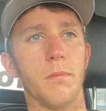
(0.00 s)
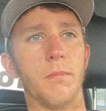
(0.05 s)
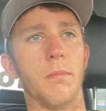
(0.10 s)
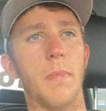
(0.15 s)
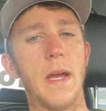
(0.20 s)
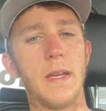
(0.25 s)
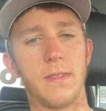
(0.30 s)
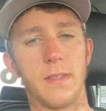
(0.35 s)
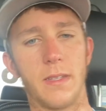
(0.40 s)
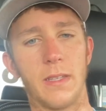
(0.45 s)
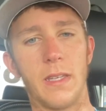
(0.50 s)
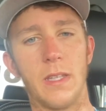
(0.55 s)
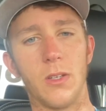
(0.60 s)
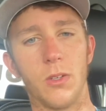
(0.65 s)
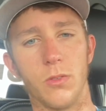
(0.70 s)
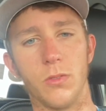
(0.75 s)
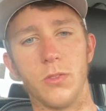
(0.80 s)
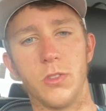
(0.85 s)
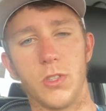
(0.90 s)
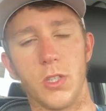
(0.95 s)
basic
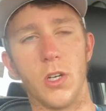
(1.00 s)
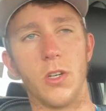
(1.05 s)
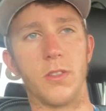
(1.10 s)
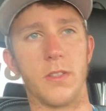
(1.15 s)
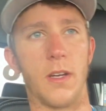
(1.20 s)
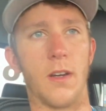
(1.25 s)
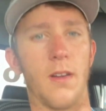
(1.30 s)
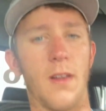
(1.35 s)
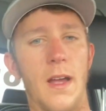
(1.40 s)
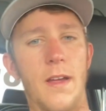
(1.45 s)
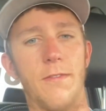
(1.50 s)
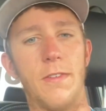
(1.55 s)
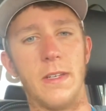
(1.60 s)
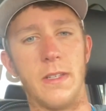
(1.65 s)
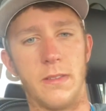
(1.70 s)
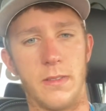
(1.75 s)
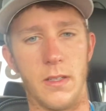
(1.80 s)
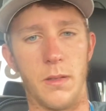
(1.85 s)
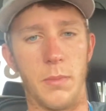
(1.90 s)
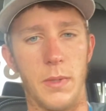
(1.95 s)
Gildan shirts that are like
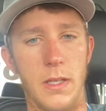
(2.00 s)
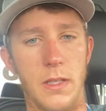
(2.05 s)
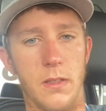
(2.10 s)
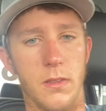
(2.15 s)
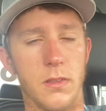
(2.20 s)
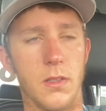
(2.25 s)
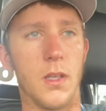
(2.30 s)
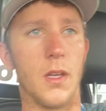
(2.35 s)
50 cents a piece.